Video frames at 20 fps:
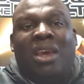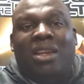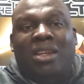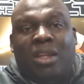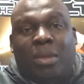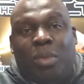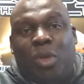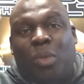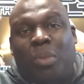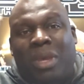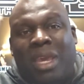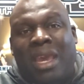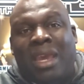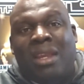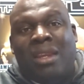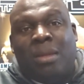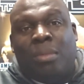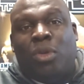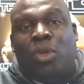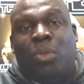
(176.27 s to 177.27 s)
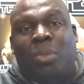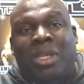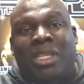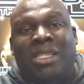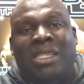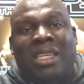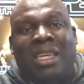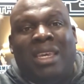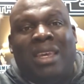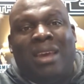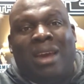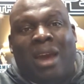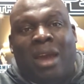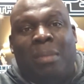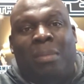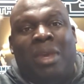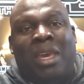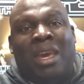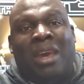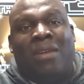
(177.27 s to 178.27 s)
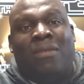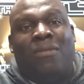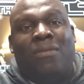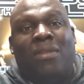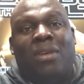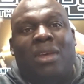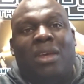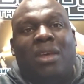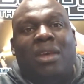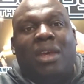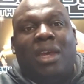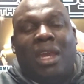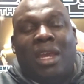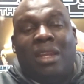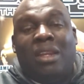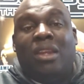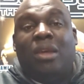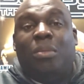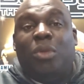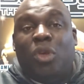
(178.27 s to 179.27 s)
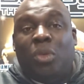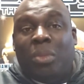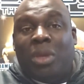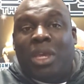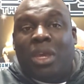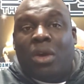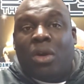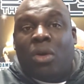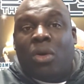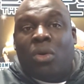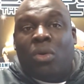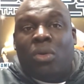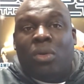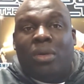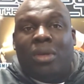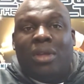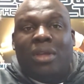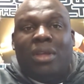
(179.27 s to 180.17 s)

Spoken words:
WBA, WBC, IBF, and WBO,